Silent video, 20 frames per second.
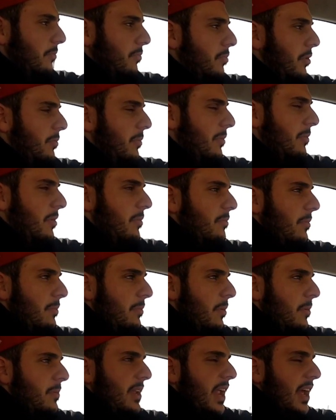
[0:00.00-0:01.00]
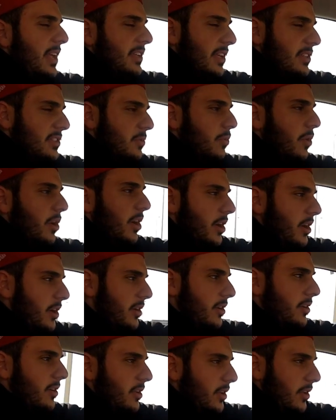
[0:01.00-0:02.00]
But my mum and dad had to work.
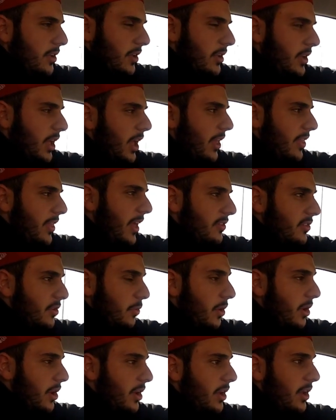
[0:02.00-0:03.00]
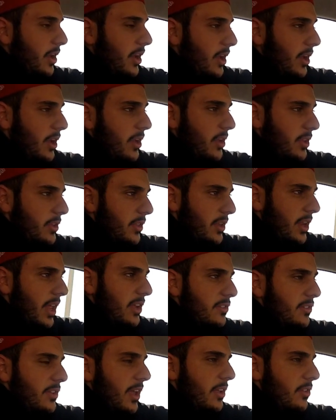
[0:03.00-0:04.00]
They had to work the
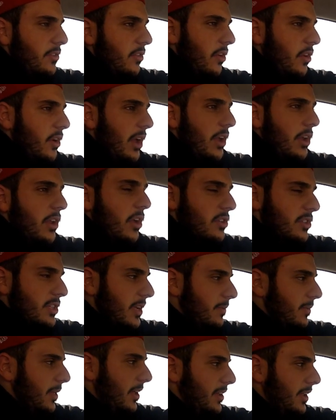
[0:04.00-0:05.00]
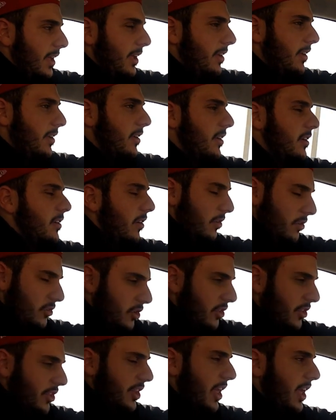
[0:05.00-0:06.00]
next day, so I only got to see them that day,
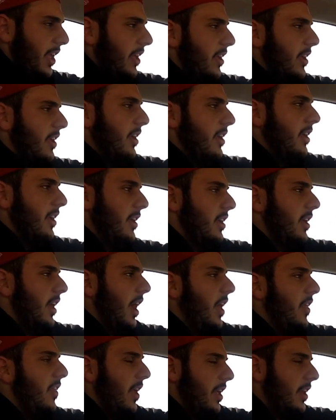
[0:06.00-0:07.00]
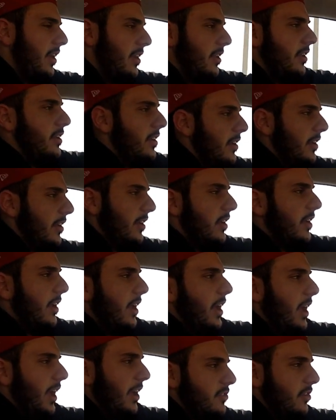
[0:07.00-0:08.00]
during the day. And then
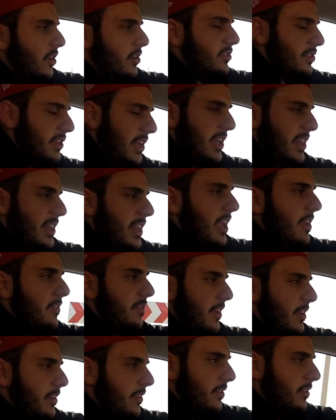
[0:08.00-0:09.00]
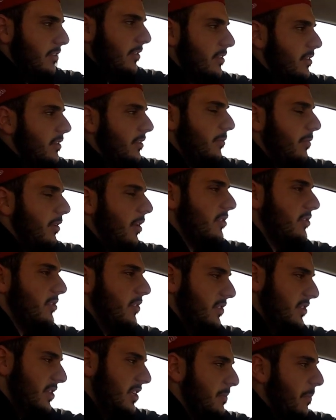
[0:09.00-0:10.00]
I saw Ziggy in the evening, because
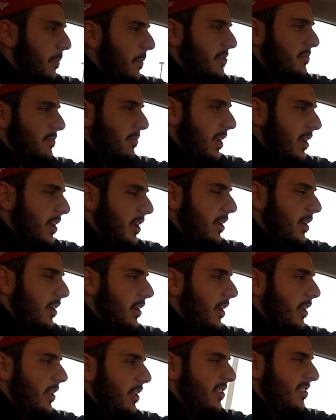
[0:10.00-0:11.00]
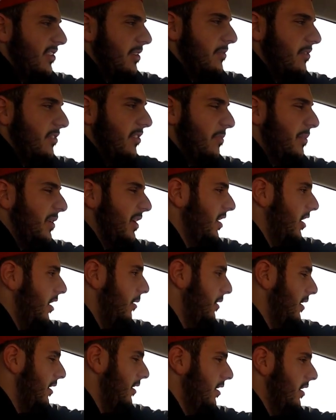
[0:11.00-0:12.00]
obviously he's my best mate, and he's even for a bit, you know
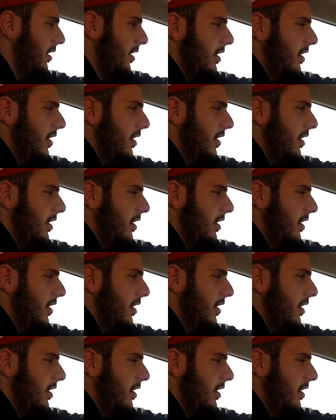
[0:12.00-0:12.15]
what I mean?